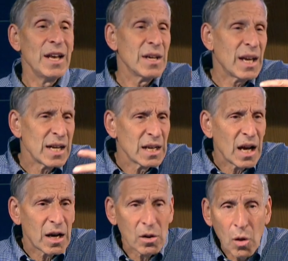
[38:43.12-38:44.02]
and you kind of
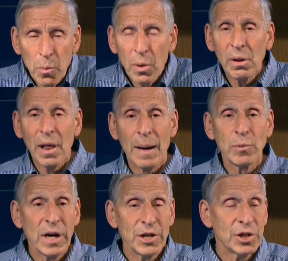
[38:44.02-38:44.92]
got global
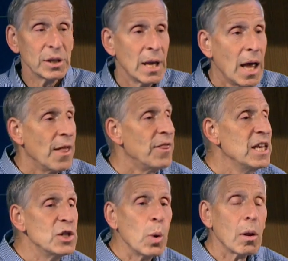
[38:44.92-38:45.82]
collaboration,
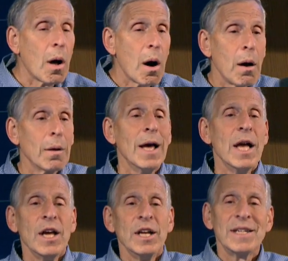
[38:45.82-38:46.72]
these will all
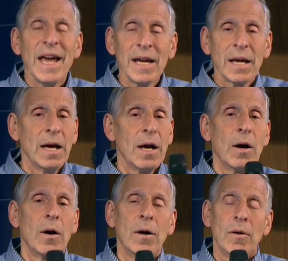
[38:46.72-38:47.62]
take
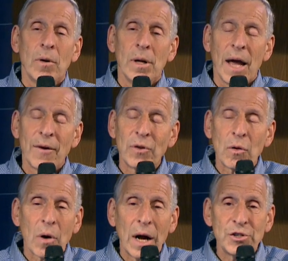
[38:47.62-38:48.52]

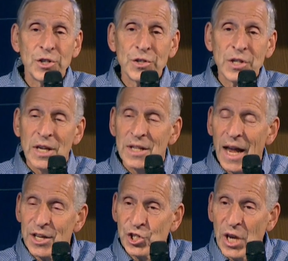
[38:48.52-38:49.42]
Everett Rogers'
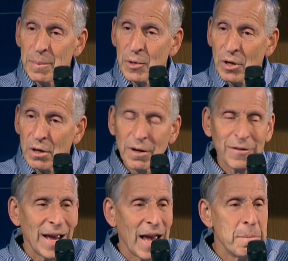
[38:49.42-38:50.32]
S-shaped
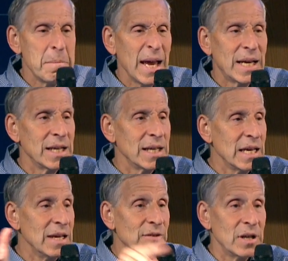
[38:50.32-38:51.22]
curve and make it
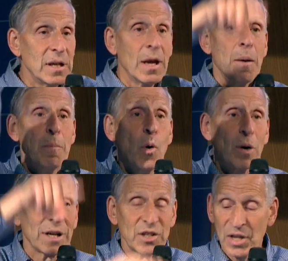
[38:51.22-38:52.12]
even
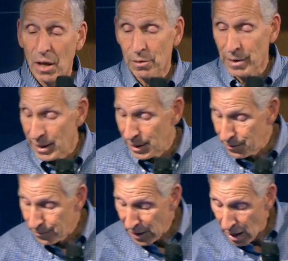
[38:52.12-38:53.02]
more accelerated.